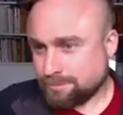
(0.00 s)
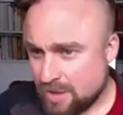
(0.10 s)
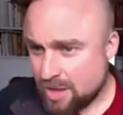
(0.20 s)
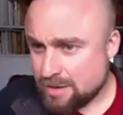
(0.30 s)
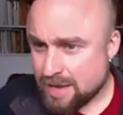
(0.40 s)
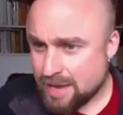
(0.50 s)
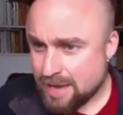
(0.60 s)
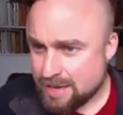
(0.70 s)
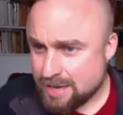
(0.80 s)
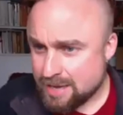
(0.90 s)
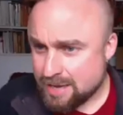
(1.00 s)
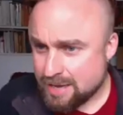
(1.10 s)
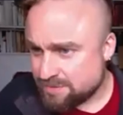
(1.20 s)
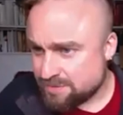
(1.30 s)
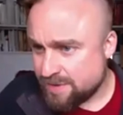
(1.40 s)
Okay, is it
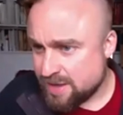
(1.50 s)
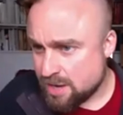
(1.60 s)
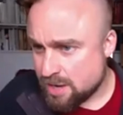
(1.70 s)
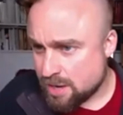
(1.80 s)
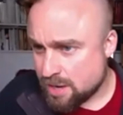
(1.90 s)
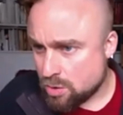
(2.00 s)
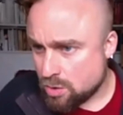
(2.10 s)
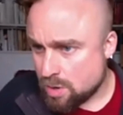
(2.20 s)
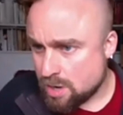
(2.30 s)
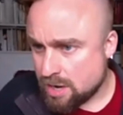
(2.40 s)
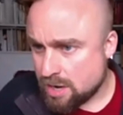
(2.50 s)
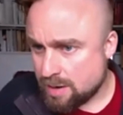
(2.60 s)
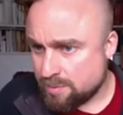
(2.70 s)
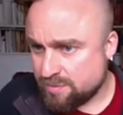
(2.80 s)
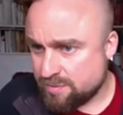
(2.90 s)
Sophia? You are
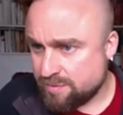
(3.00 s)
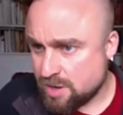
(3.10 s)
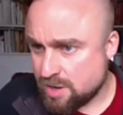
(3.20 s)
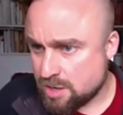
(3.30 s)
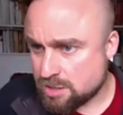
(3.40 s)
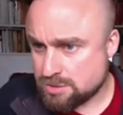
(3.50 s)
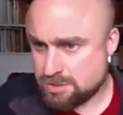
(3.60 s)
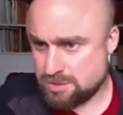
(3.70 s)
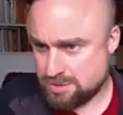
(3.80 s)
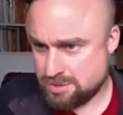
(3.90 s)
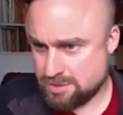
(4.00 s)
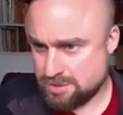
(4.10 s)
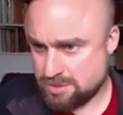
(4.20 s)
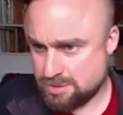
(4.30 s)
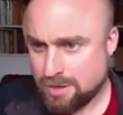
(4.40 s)
up first.
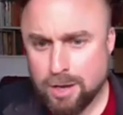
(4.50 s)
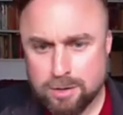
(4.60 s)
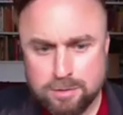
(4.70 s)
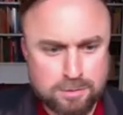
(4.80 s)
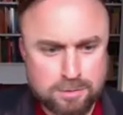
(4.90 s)
Hello.